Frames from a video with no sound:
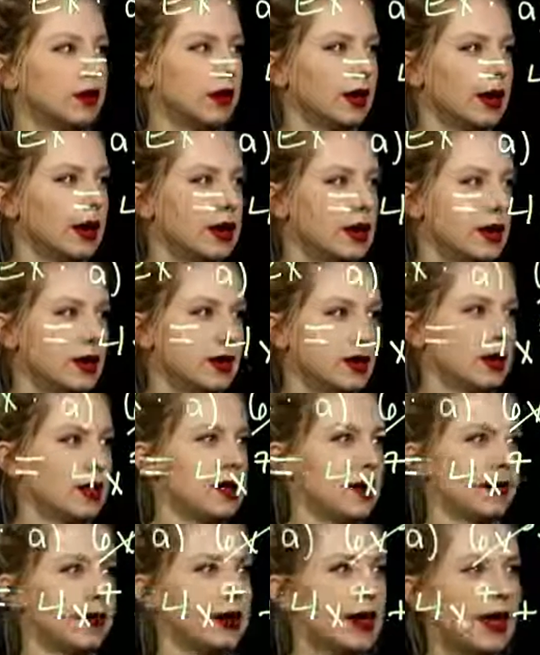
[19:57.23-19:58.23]

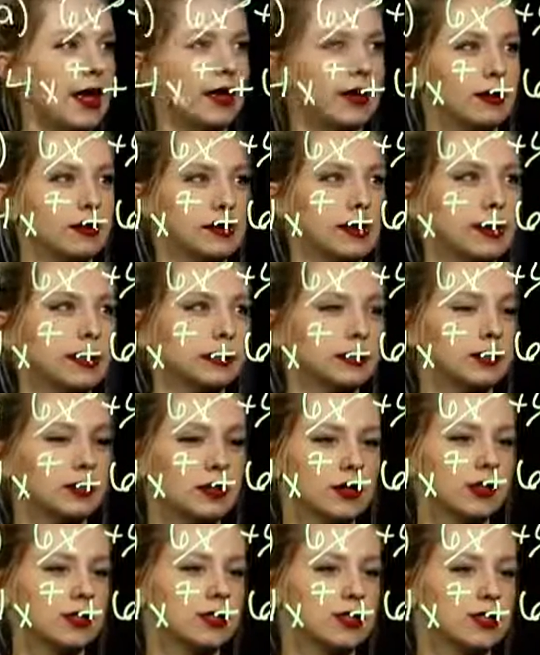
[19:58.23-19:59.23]
And again, next
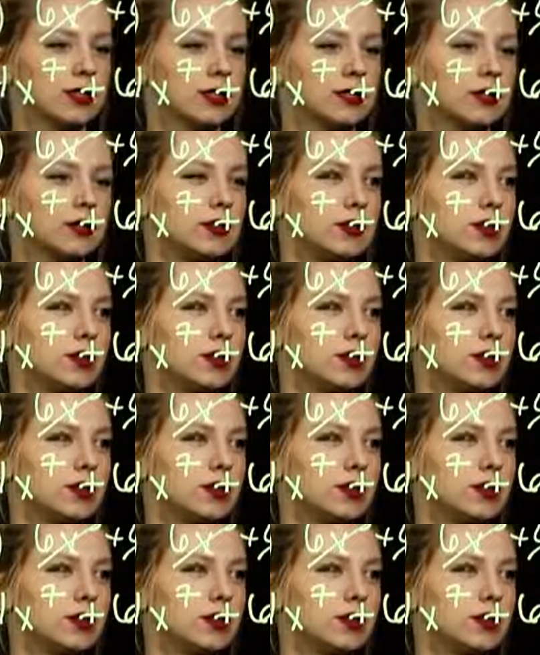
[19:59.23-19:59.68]
largest is the